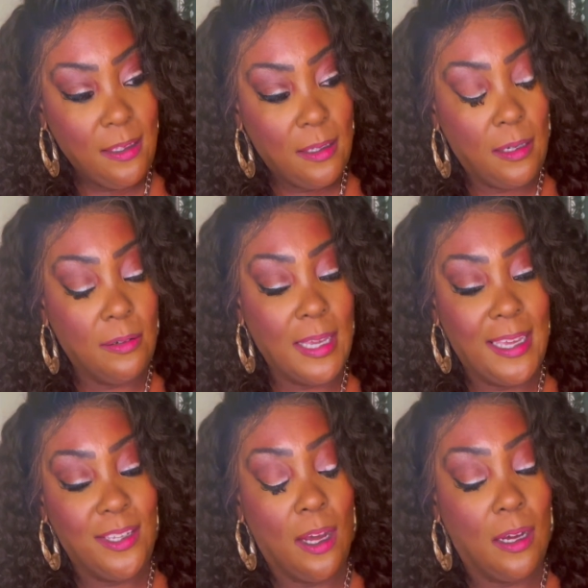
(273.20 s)

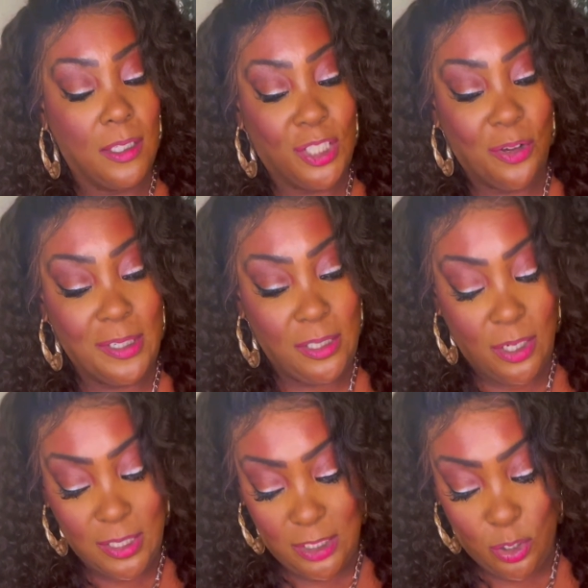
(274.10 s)
Okay, y'all. So on
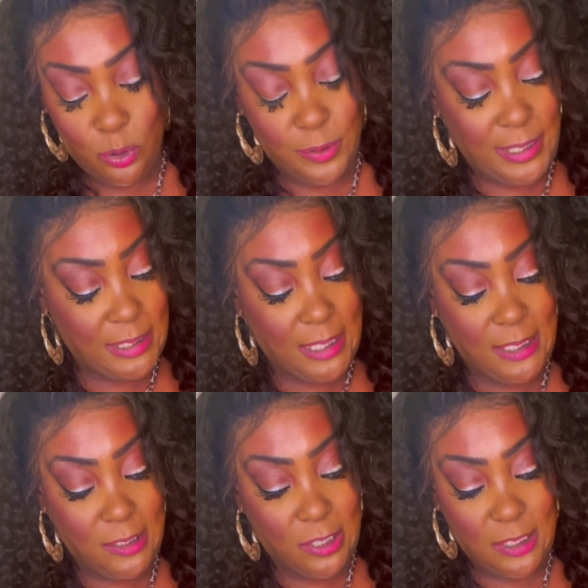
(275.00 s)
another note, let's get
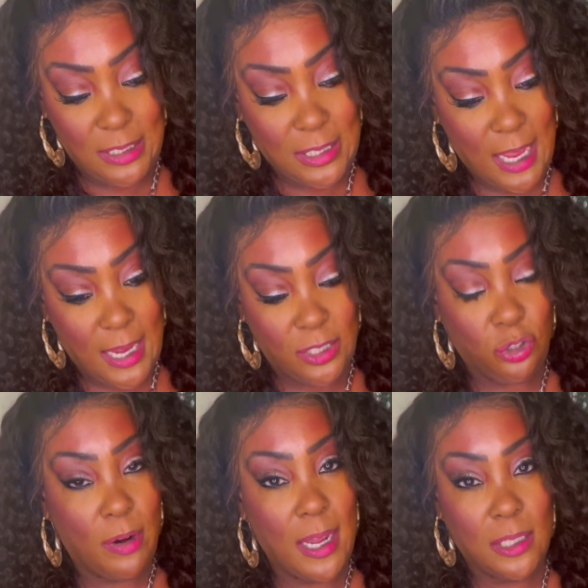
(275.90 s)
into these
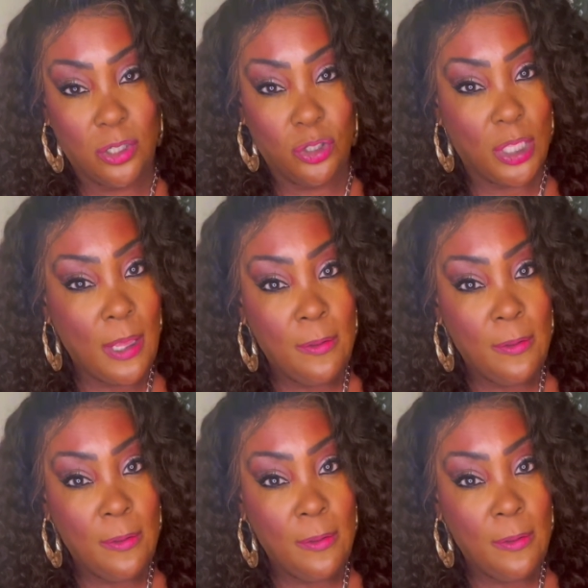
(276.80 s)
contractors.